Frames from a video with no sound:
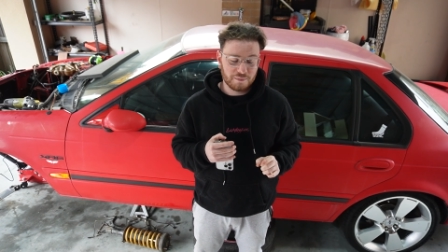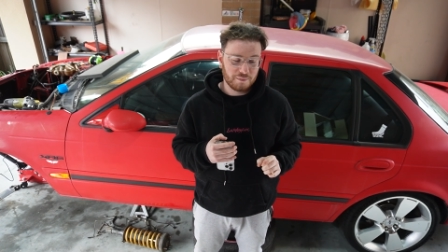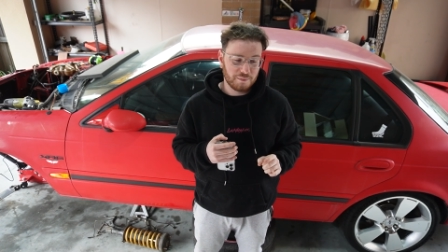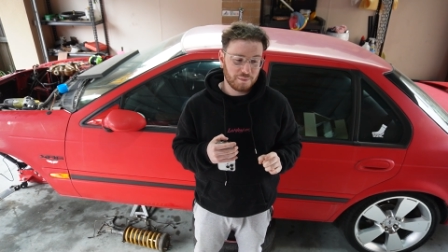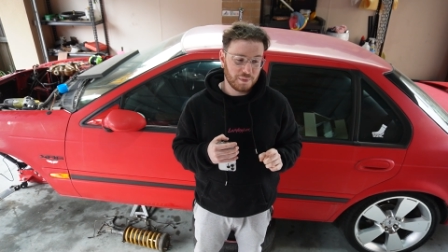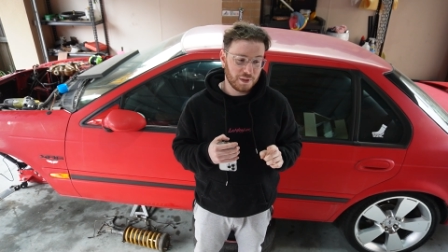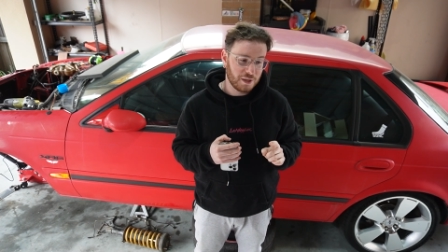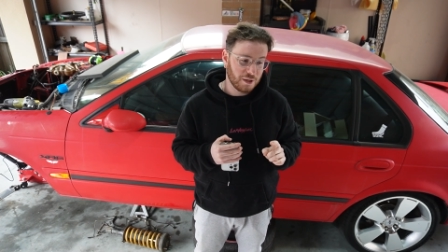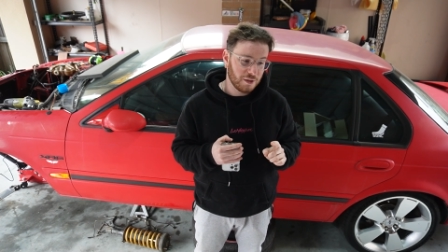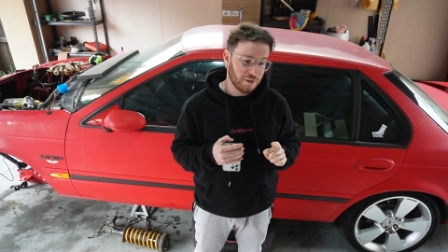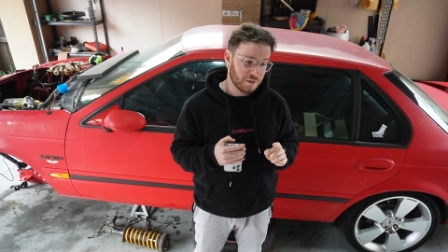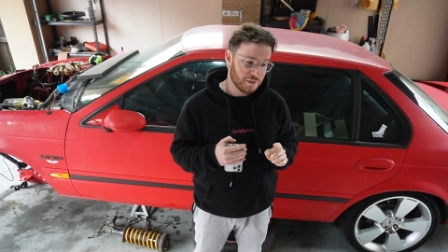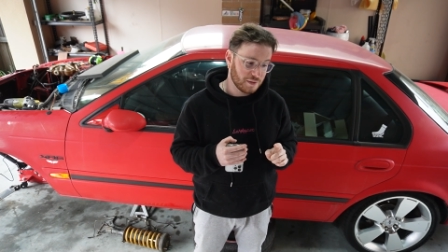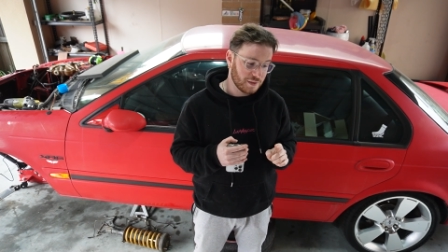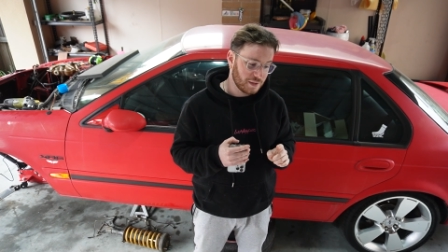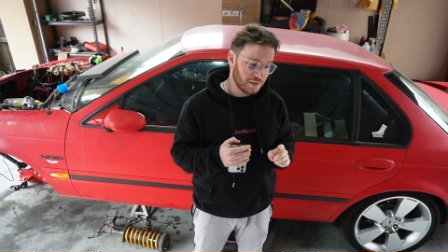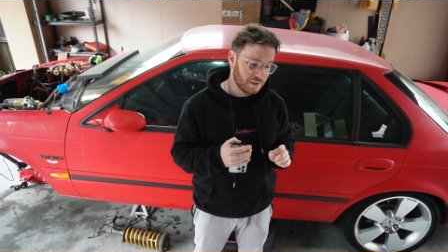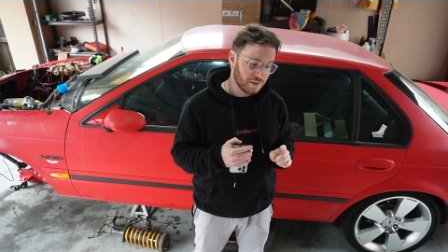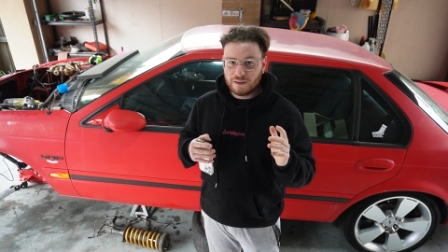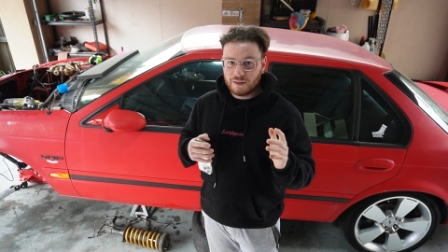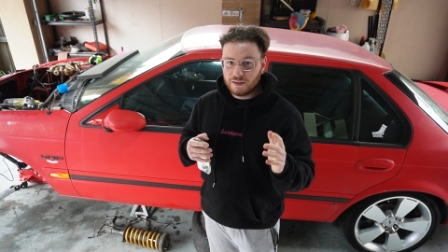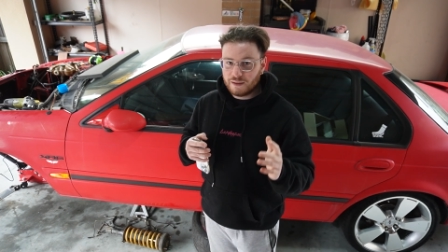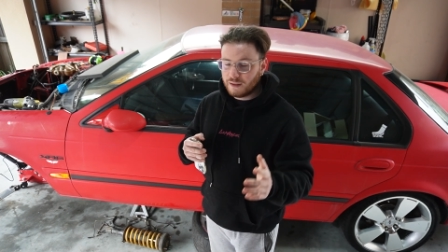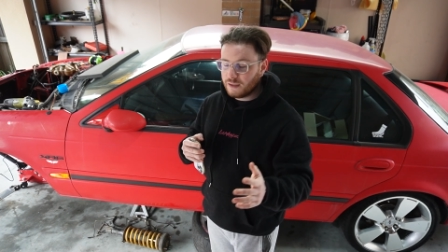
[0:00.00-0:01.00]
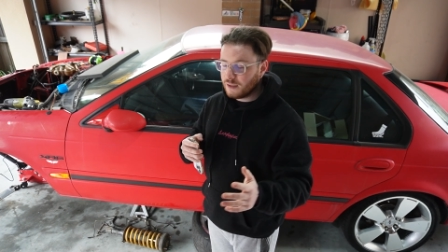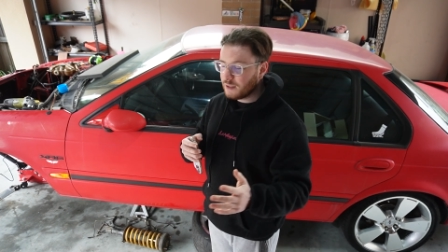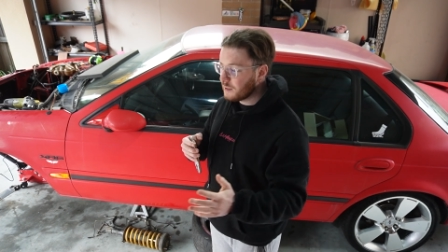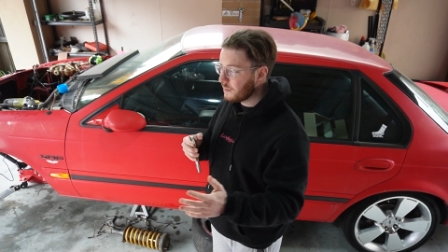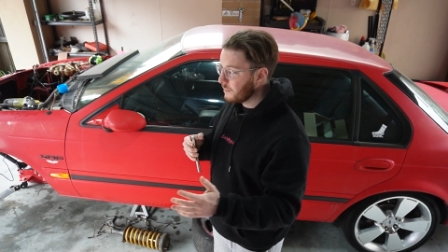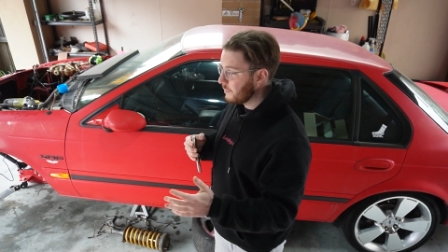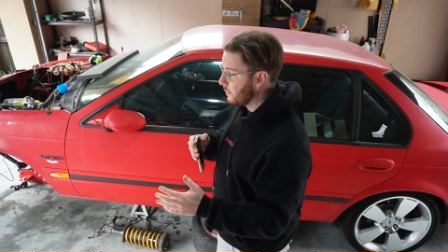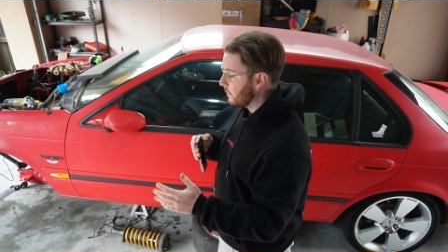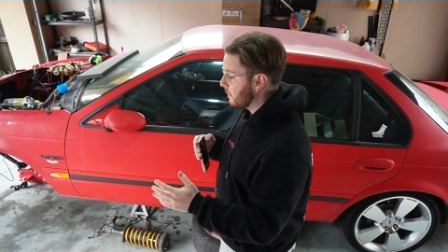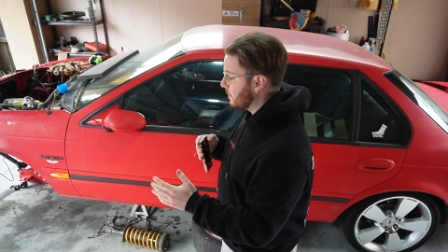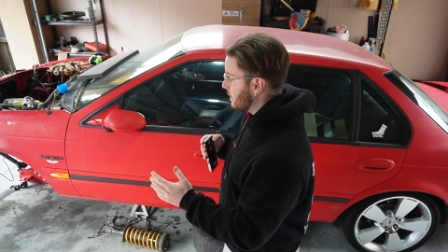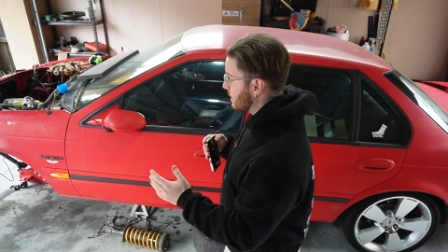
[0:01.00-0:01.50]
because this,
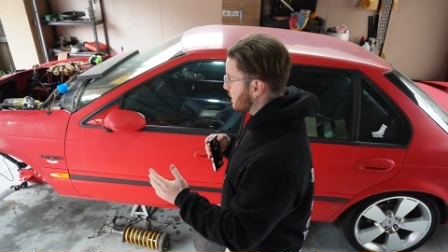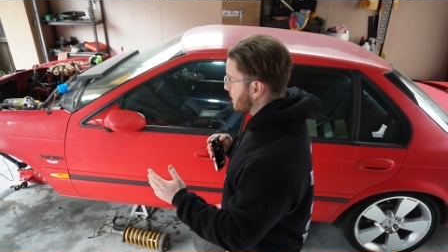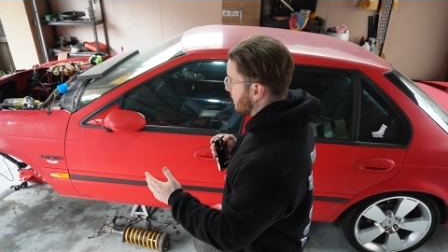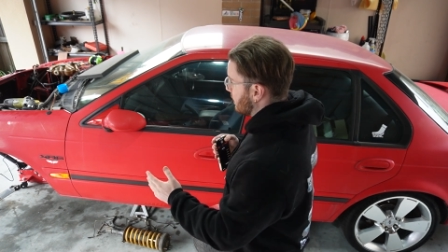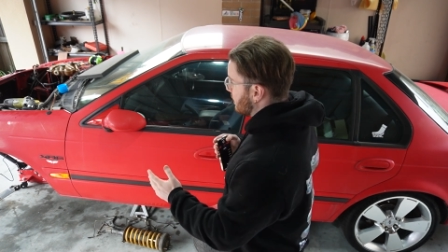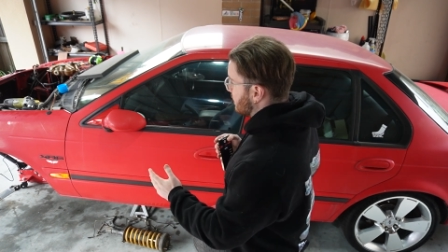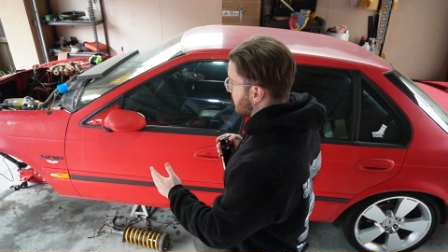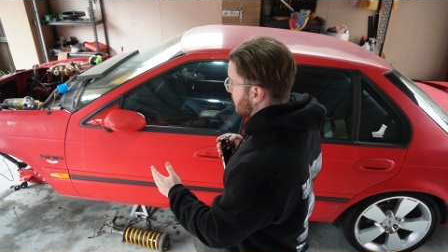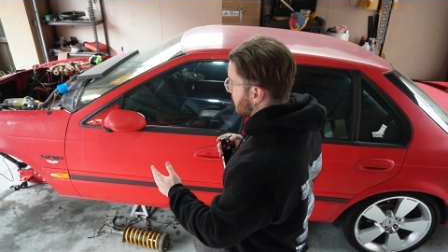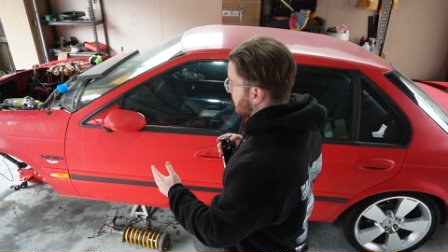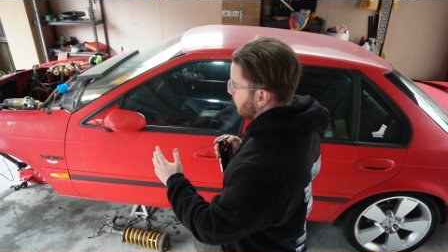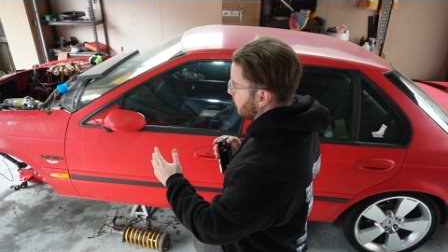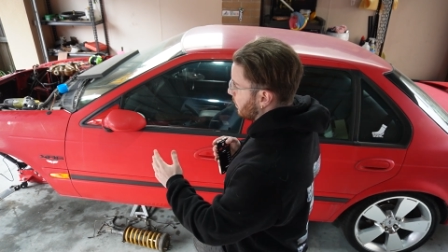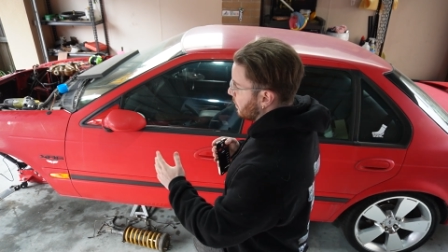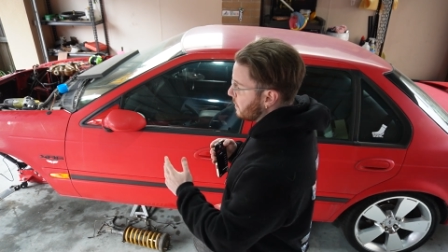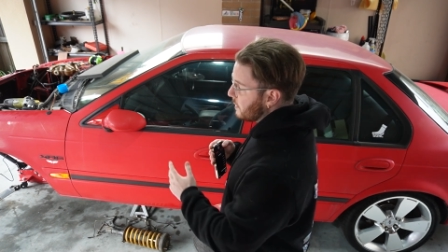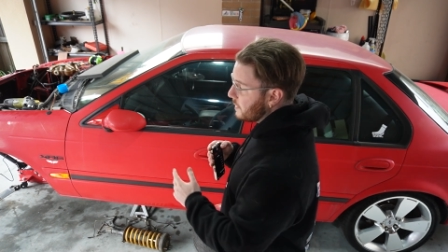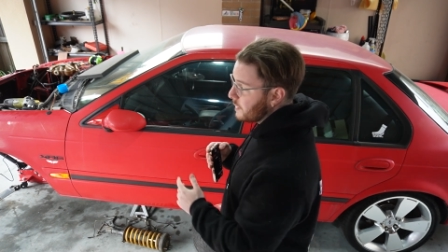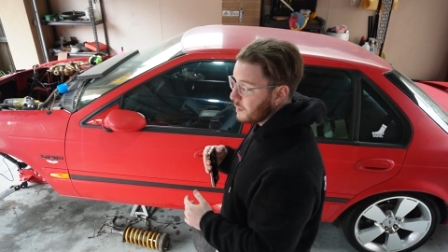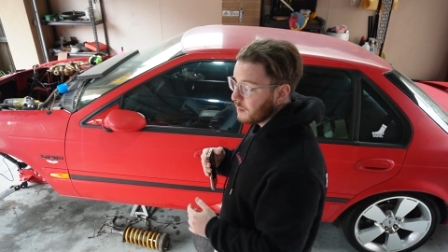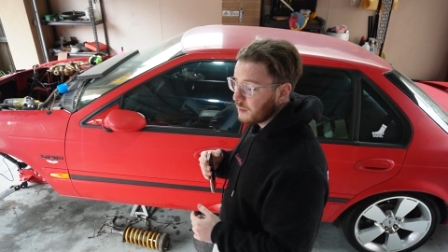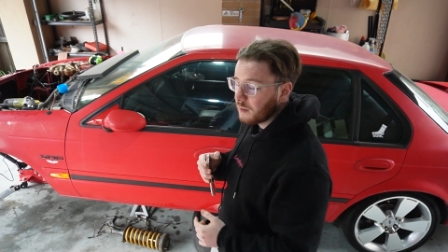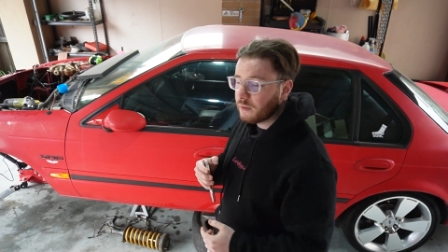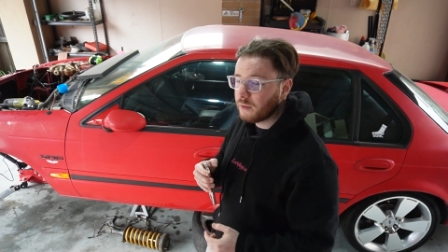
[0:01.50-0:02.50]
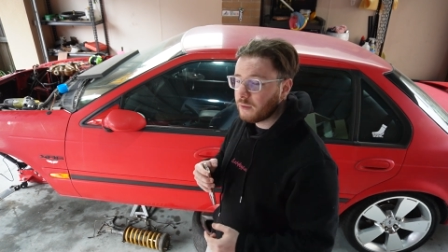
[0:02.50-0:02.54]
for instance, was